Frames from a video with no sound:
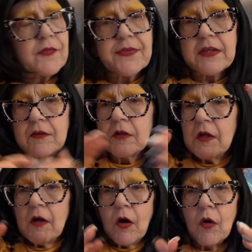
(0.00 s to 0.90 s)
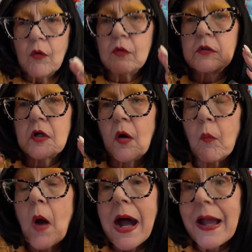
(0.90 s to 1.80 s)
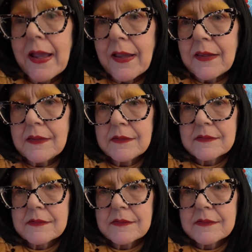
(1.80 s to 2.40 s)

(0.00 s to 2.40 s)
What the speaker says: the whole kawaii